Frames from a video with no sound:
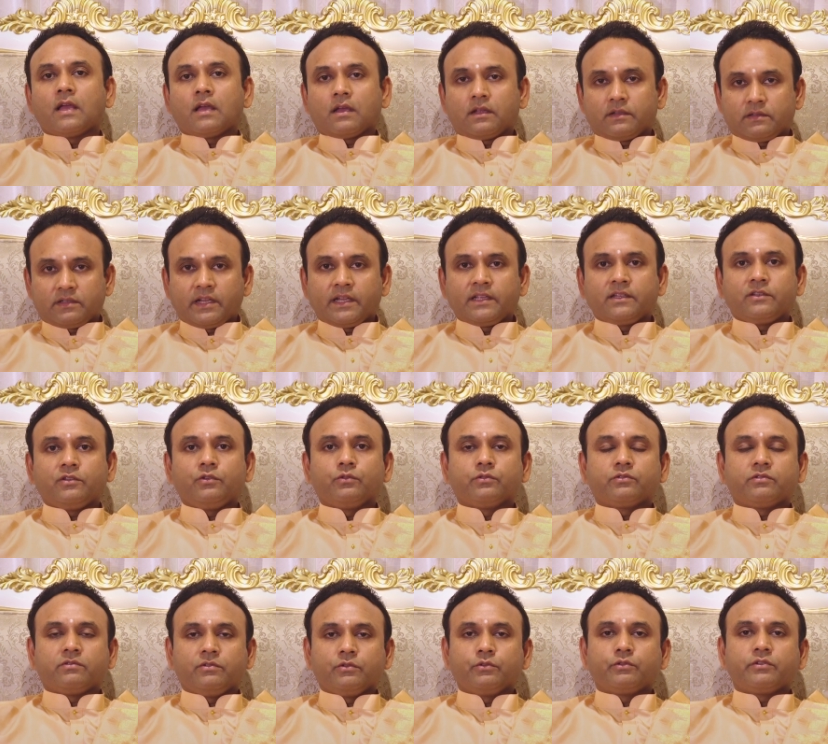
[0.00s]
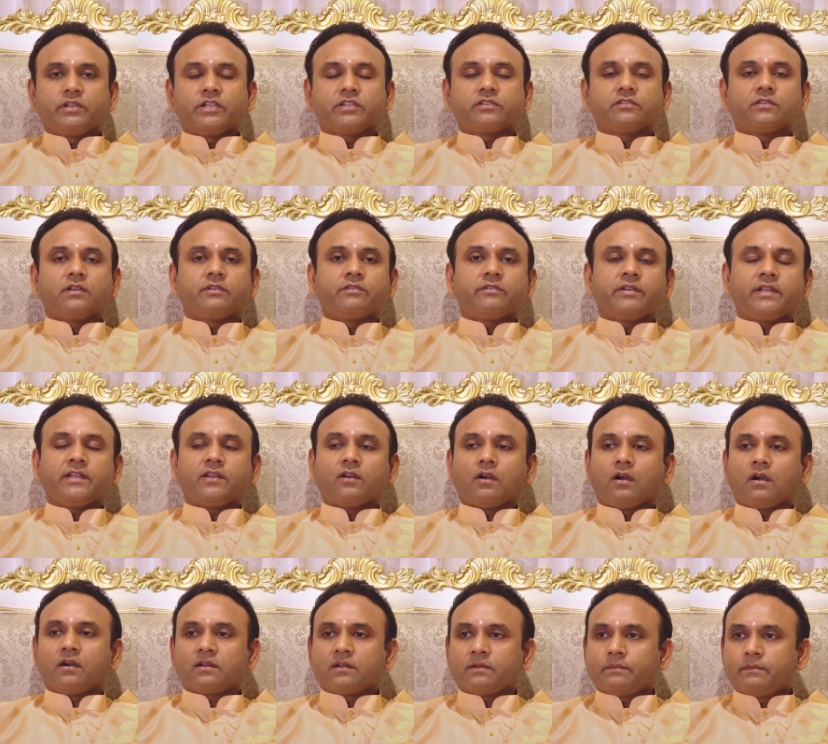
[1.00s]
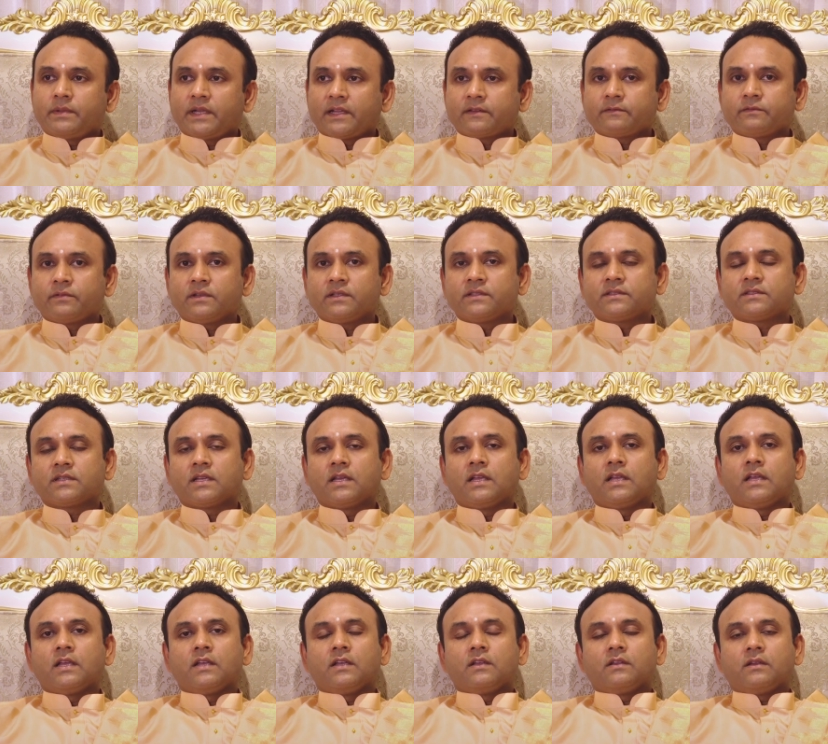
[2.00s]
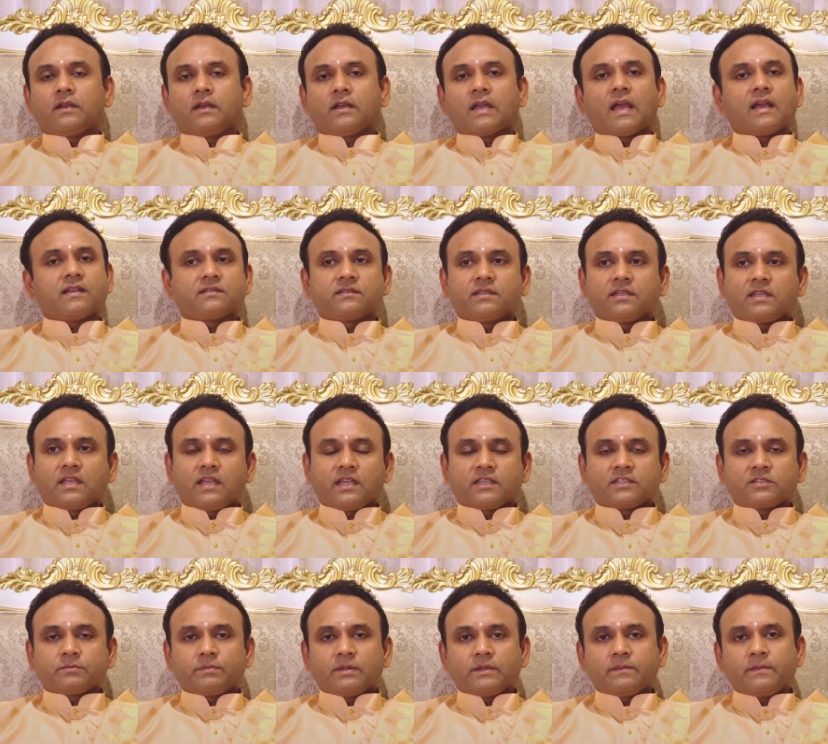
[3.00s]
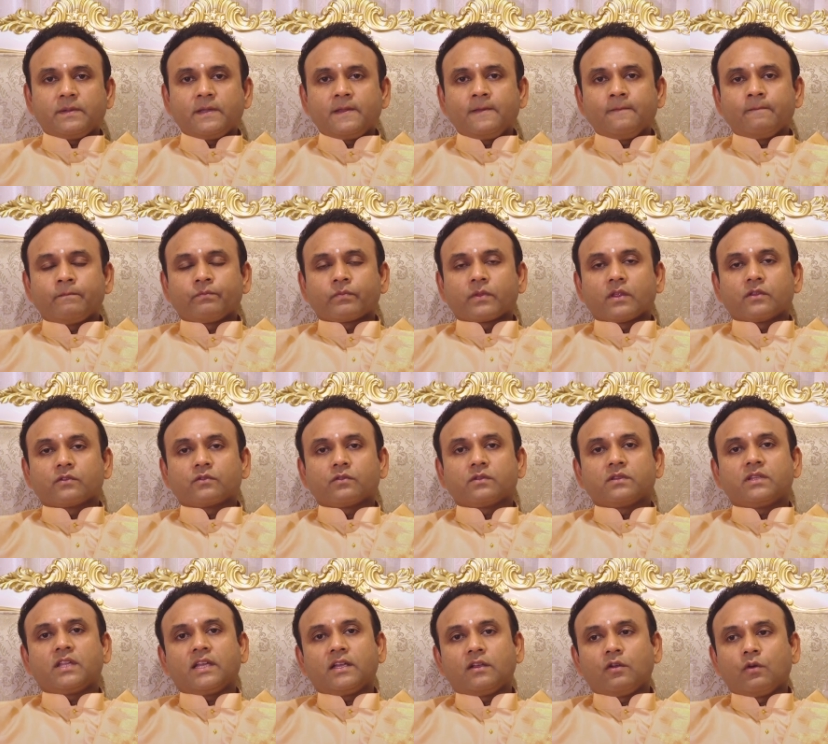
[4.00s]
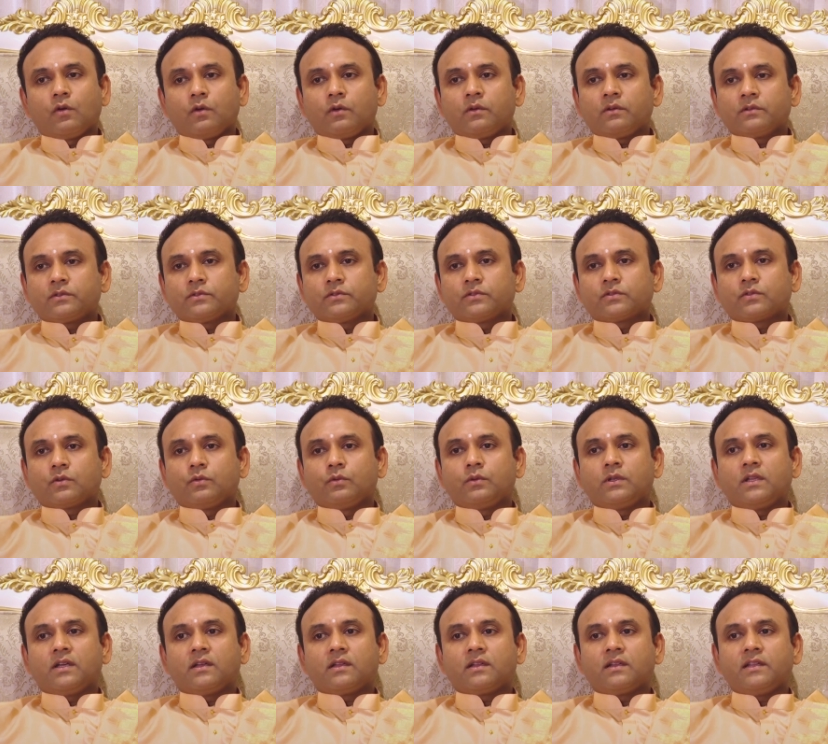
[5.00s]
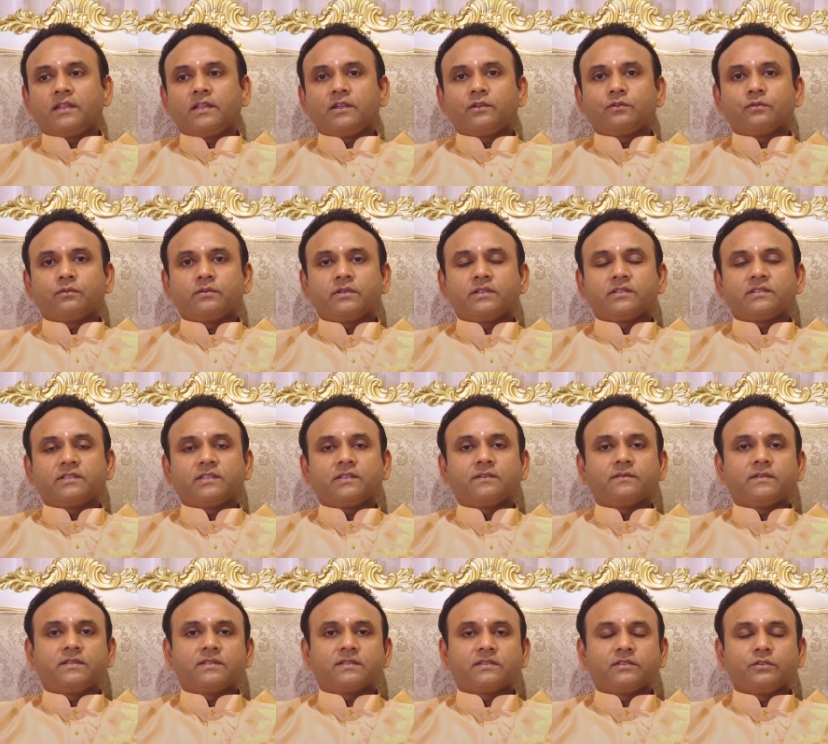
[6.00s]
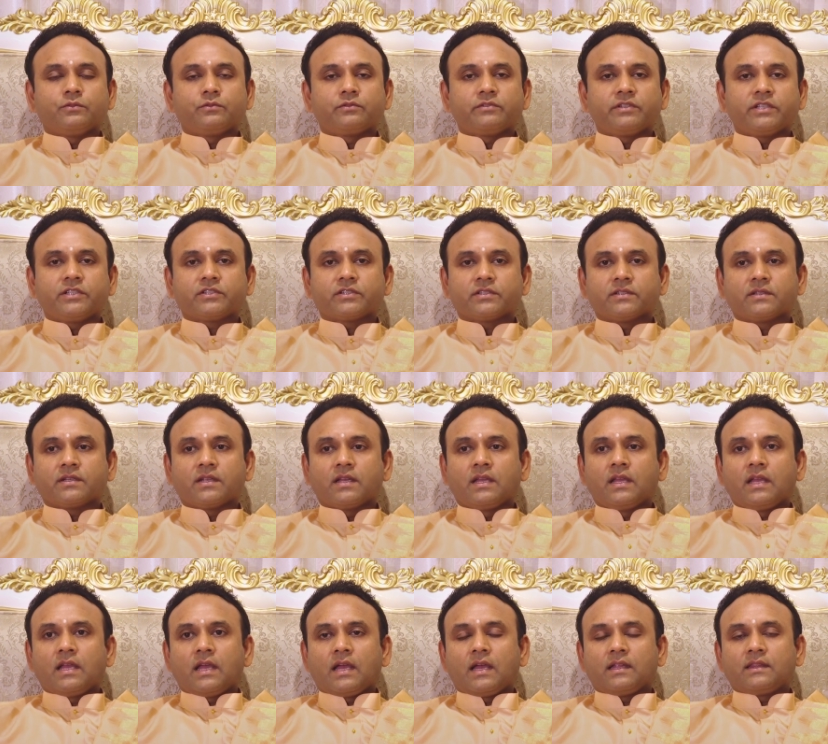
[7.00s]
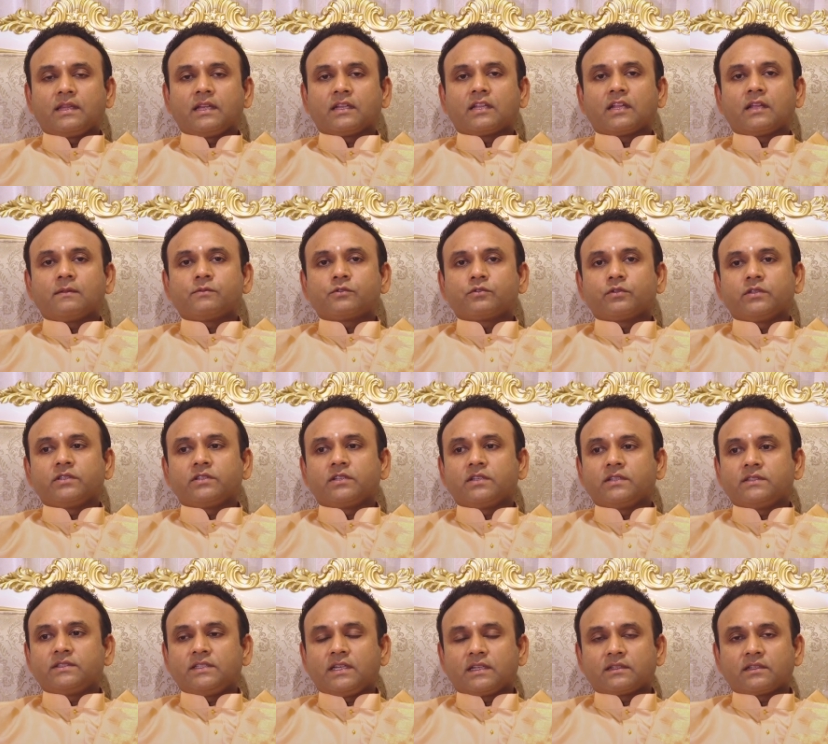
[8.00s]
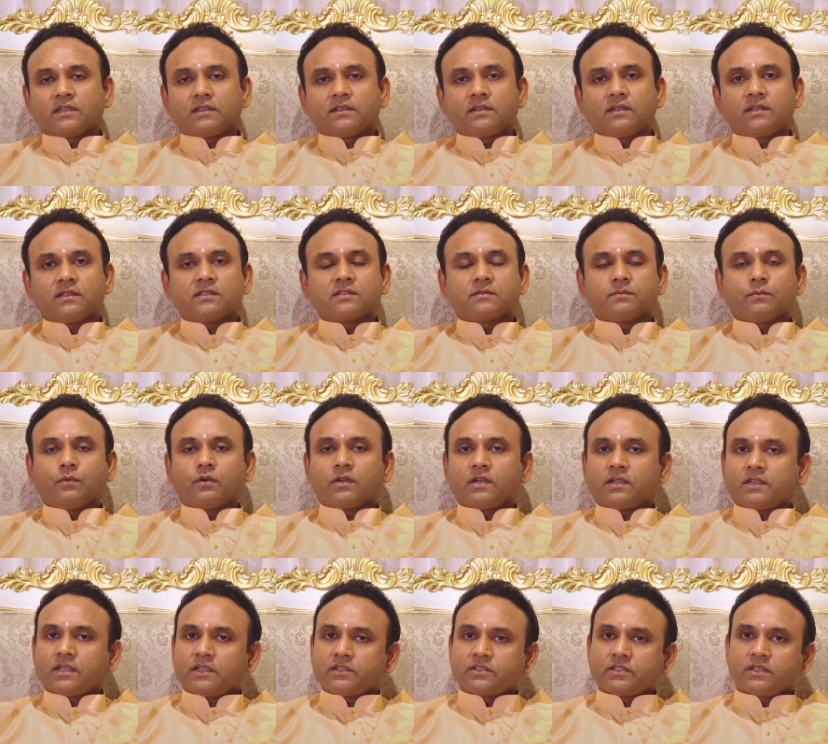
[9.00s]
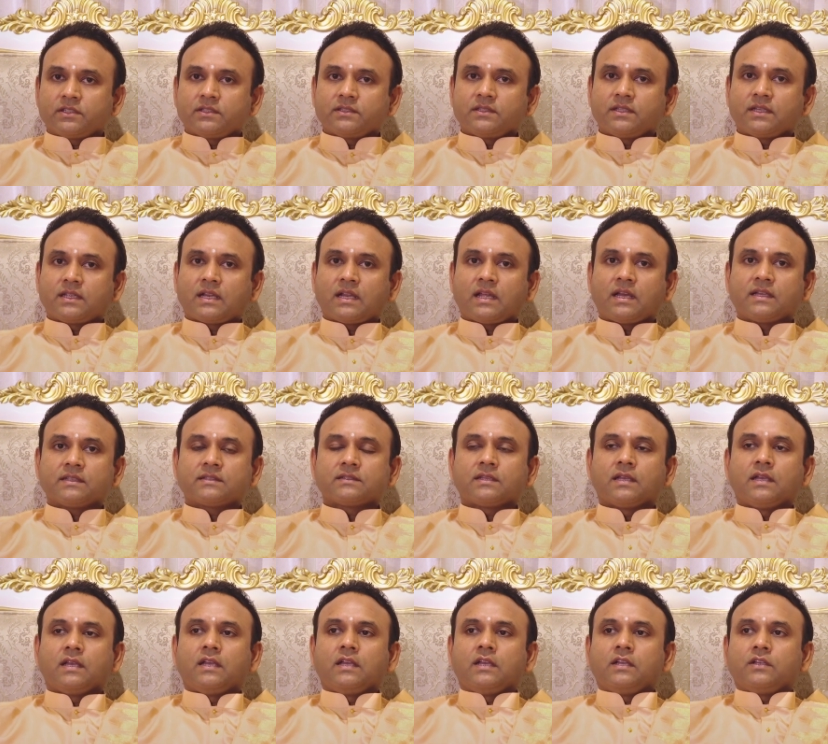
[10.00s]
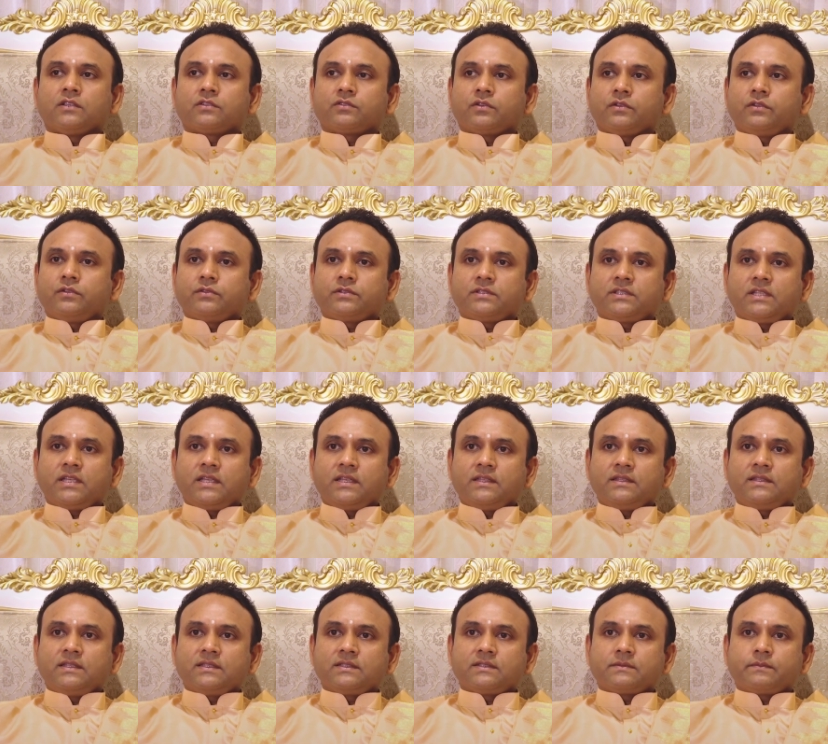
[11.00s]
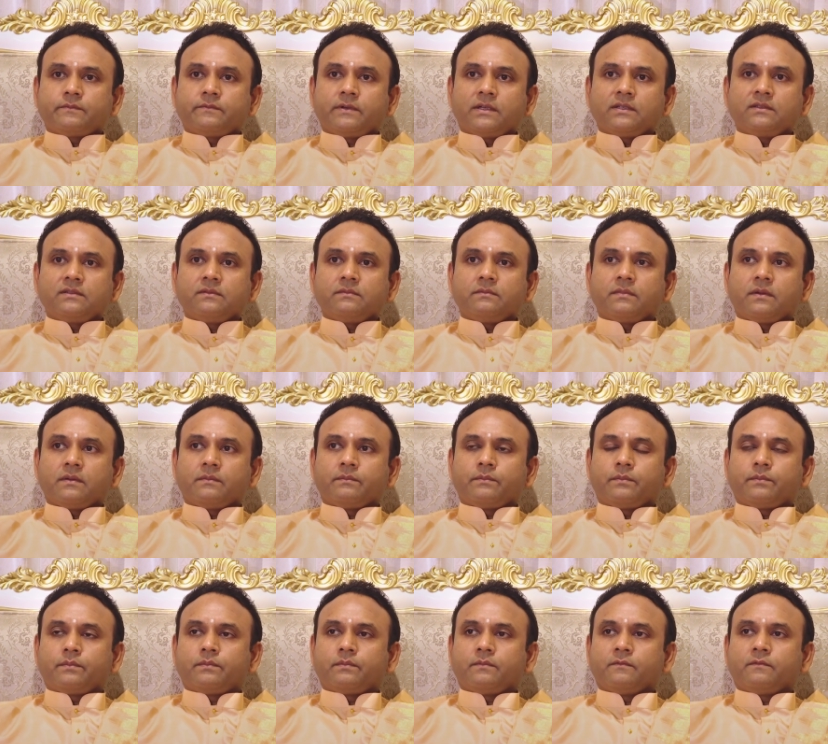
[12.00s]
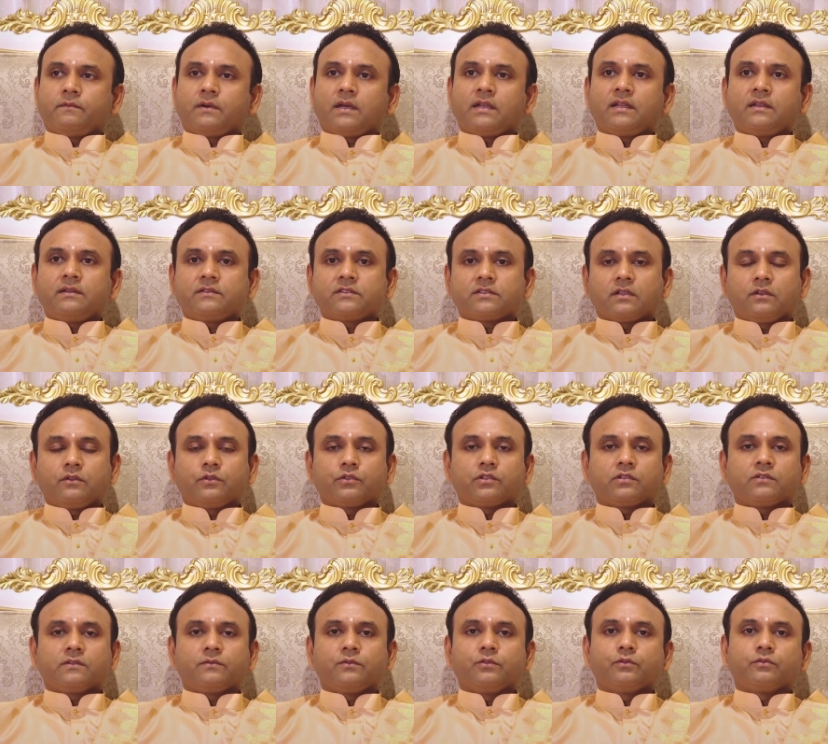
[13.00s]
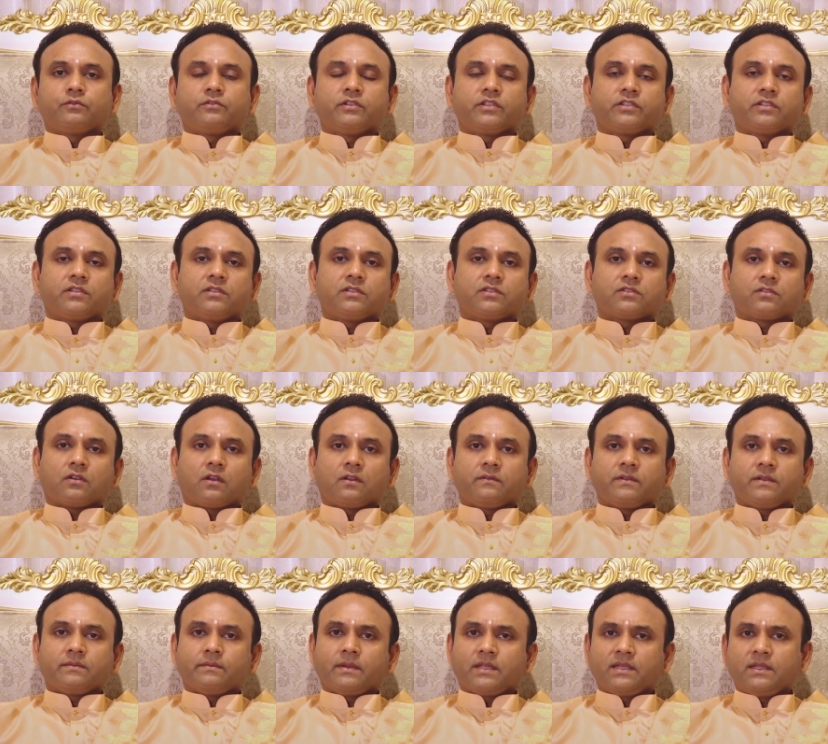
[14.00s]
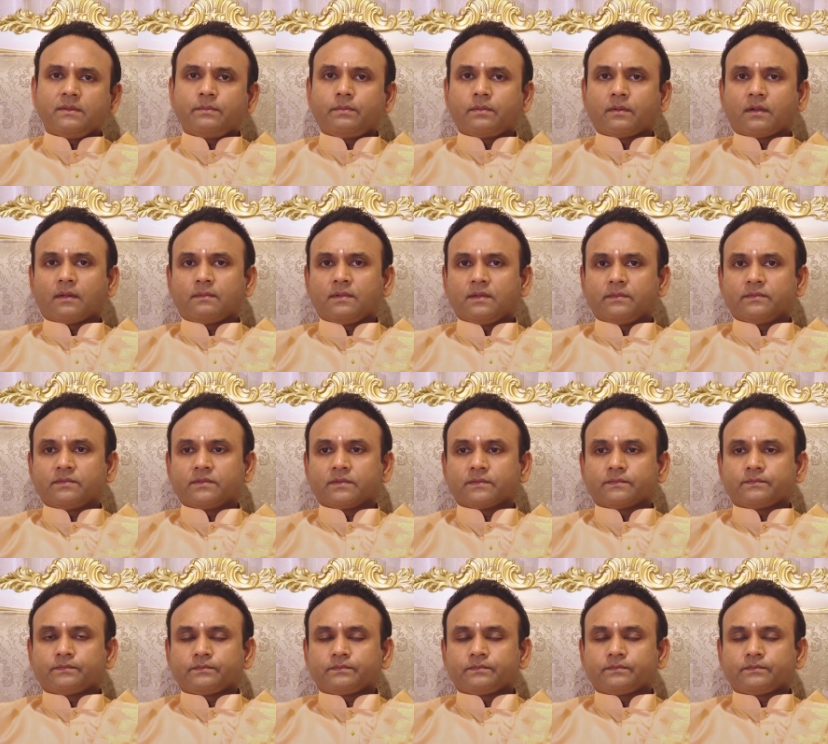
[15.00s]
nutritional drink or a breakfast, as the case may be. So they go to school early to receive this nutrition, and that helps to increase the attendance, more attention in the class. So you see, this one solution of nutrition is solving many problems.